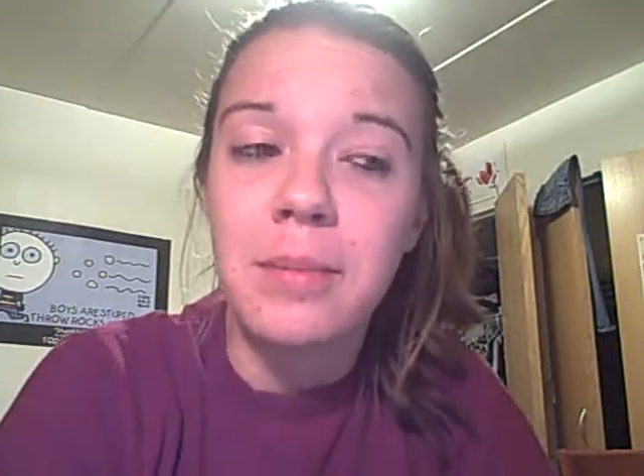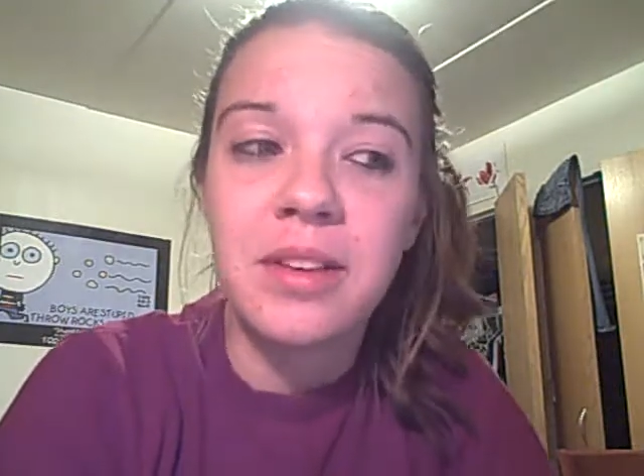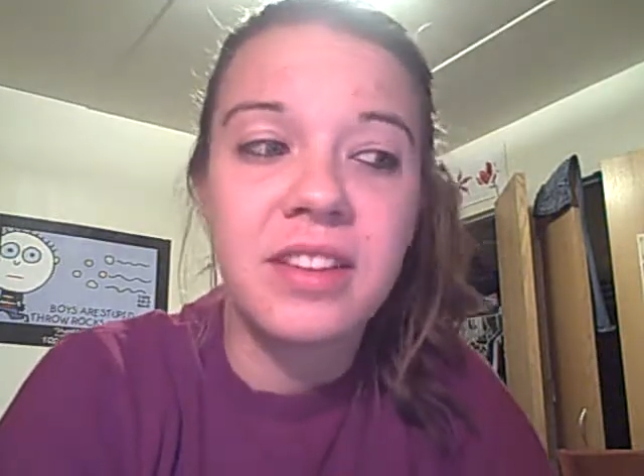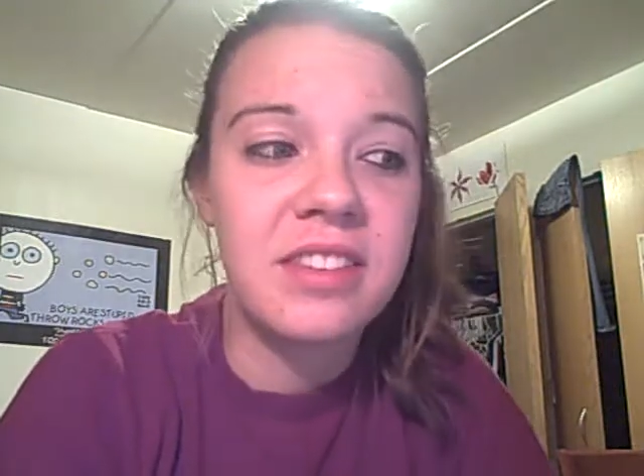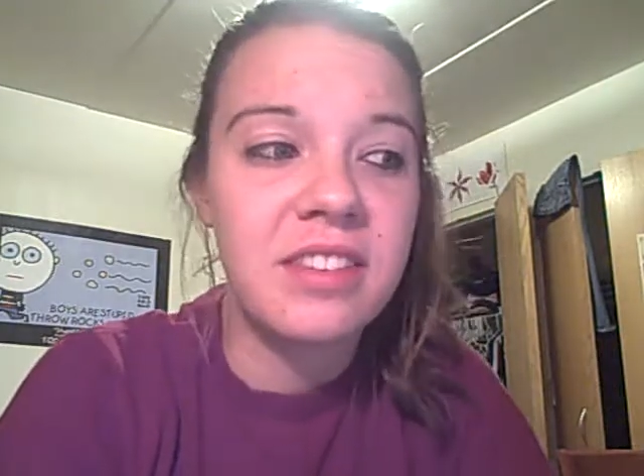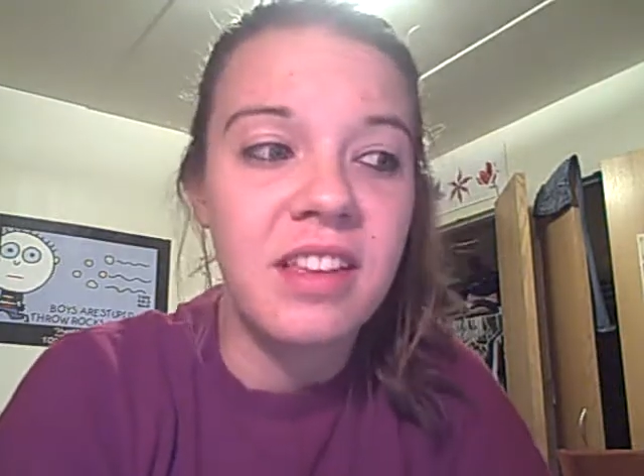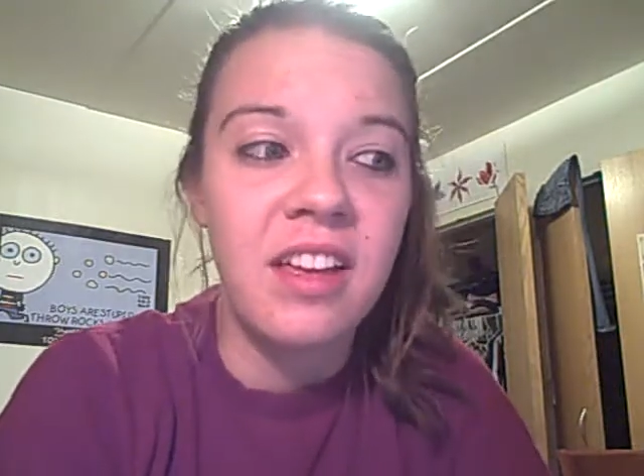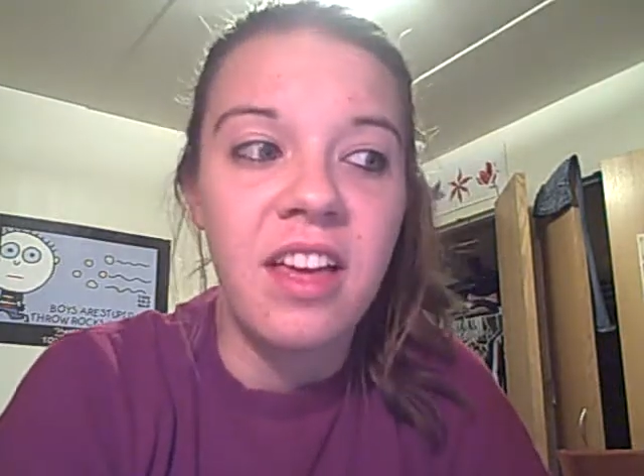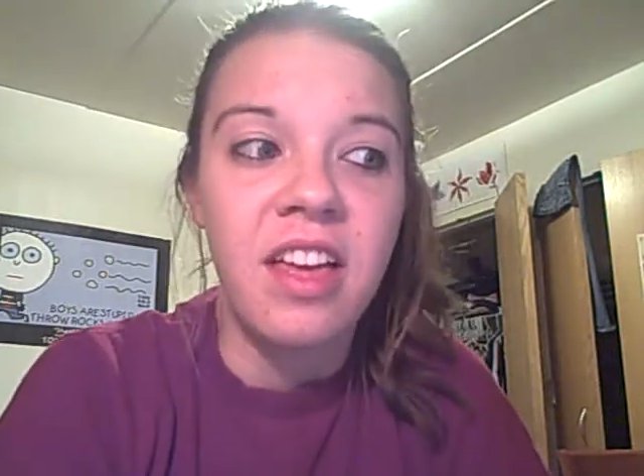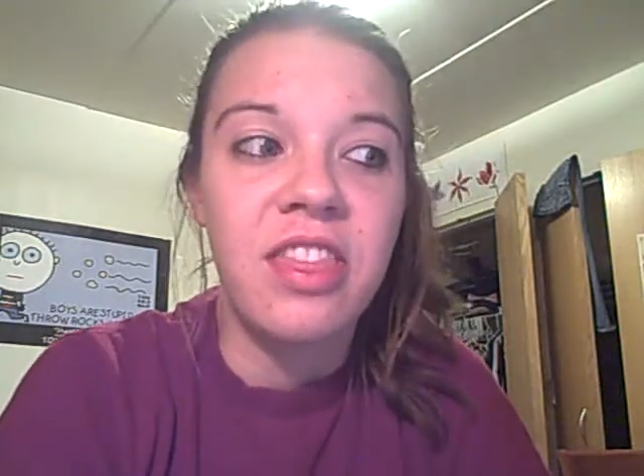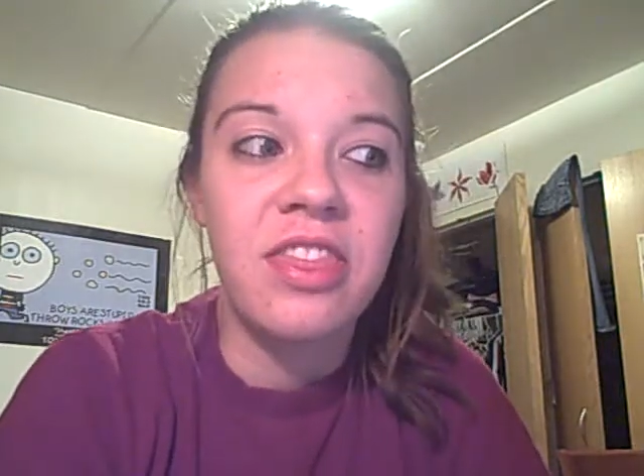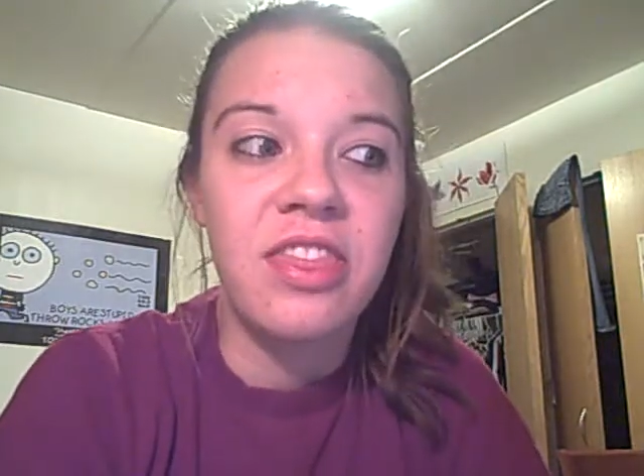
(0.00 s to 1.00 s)
because
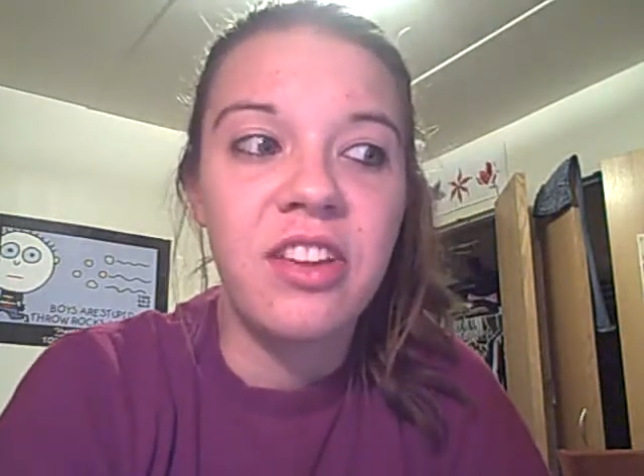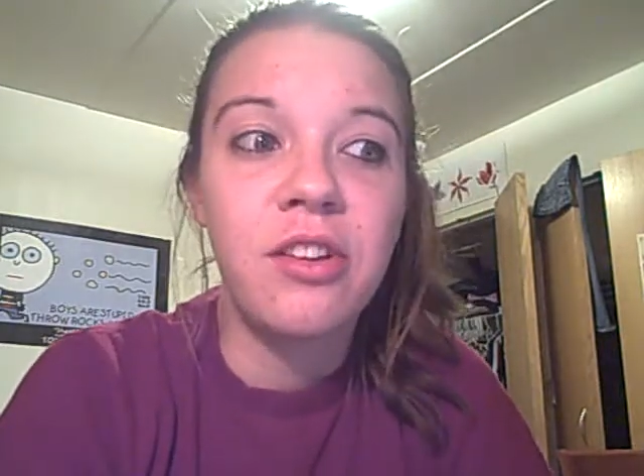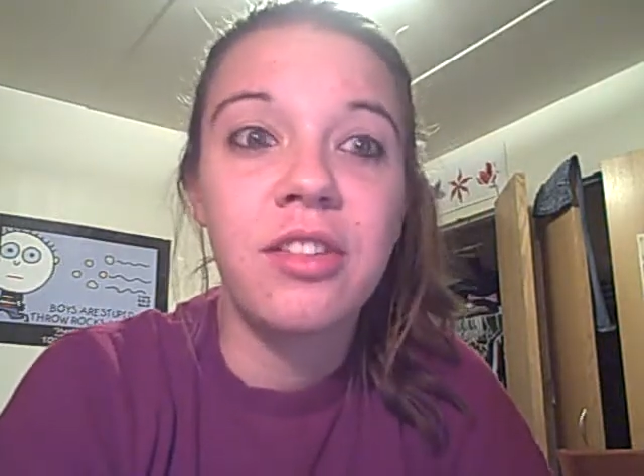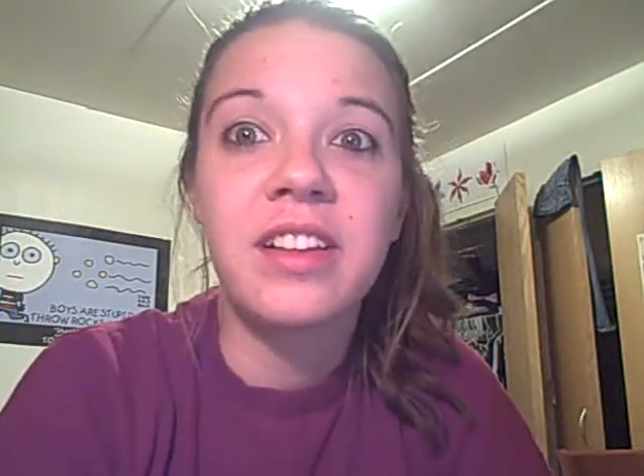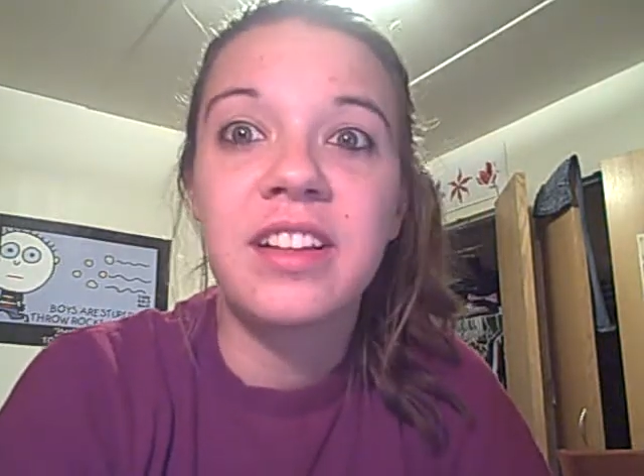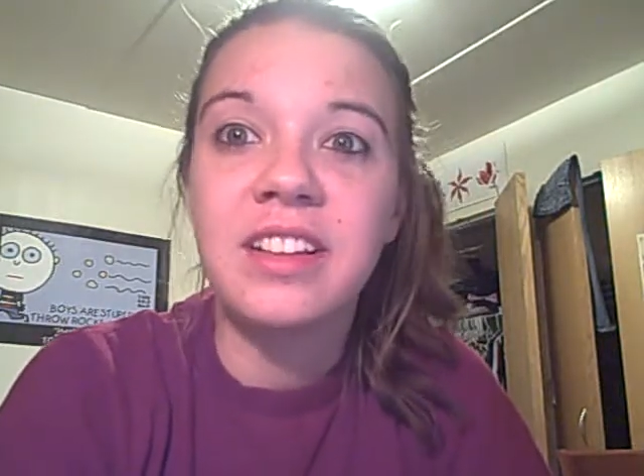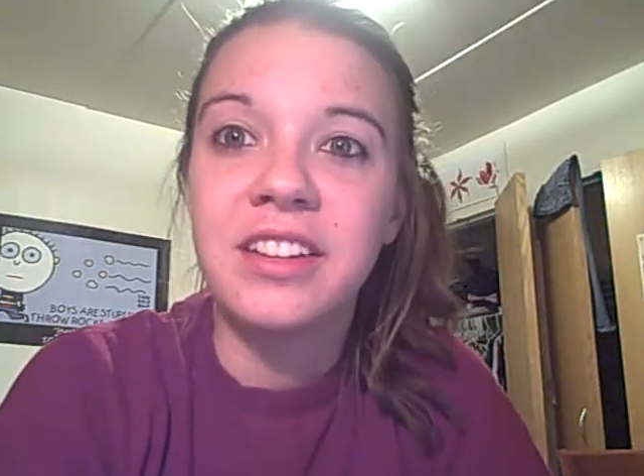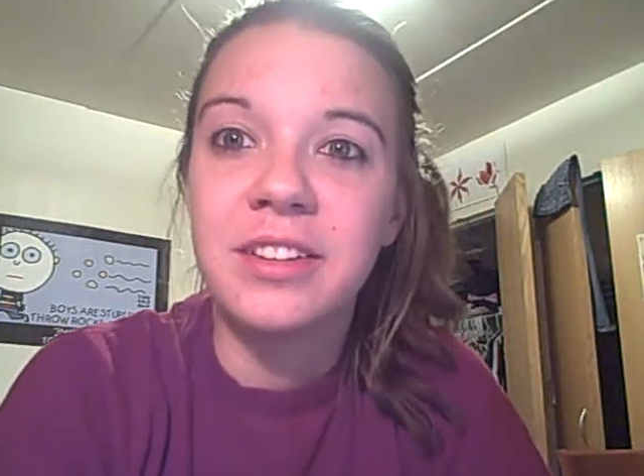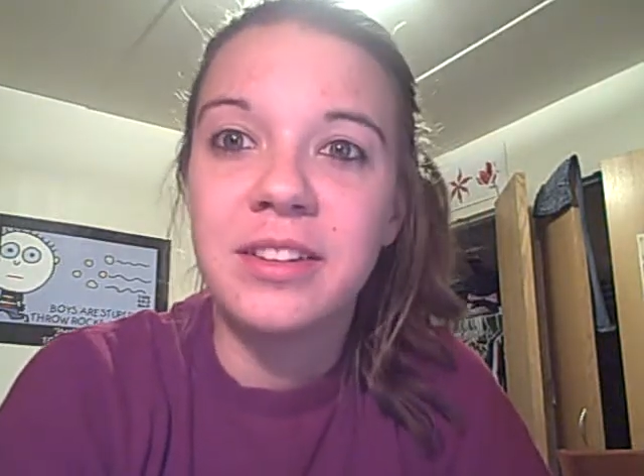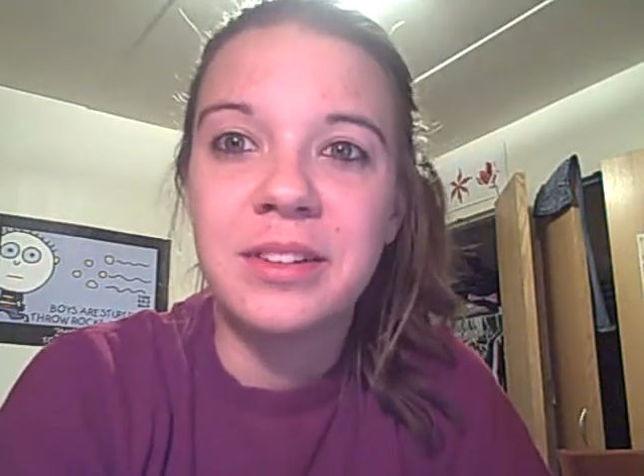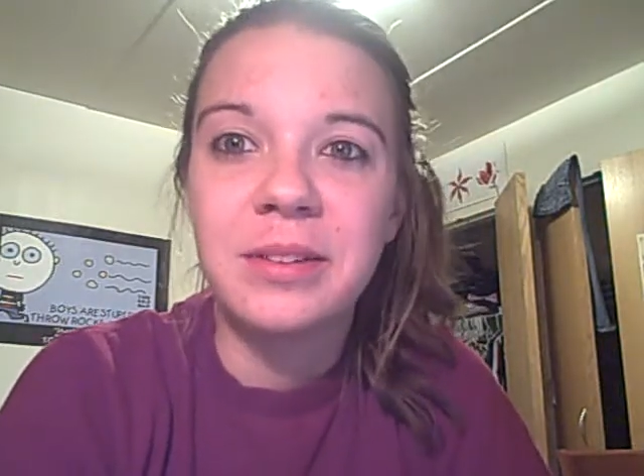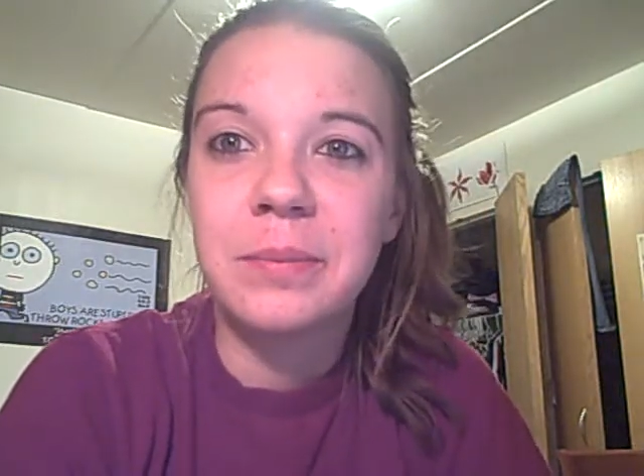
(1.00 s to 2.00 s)
they're the
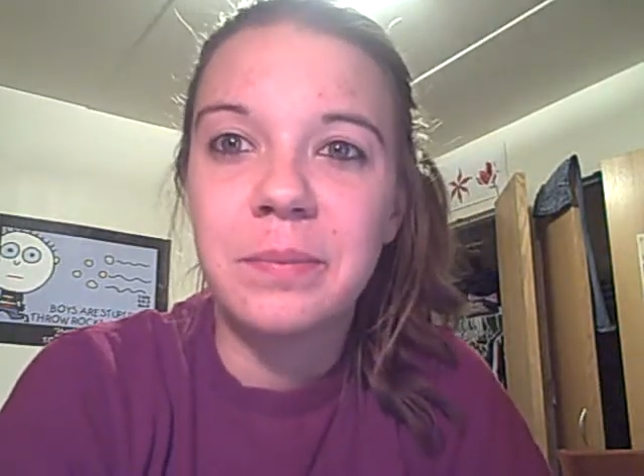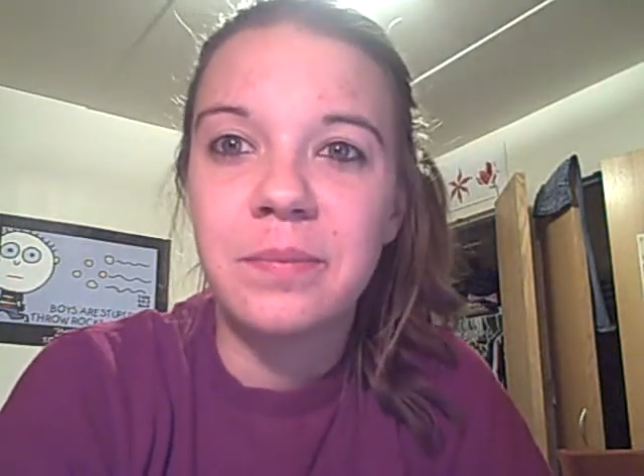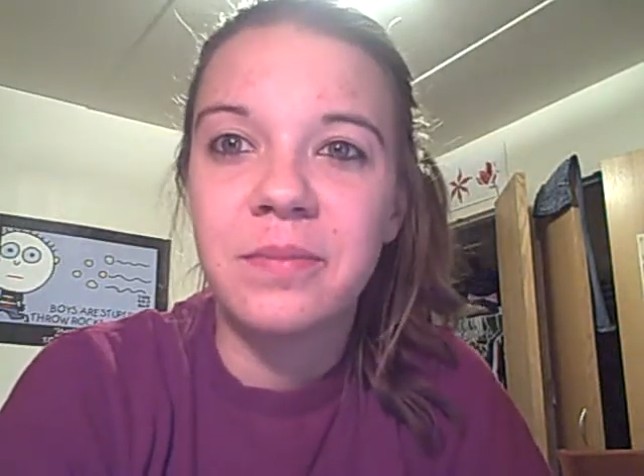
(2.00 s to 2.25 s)
clear,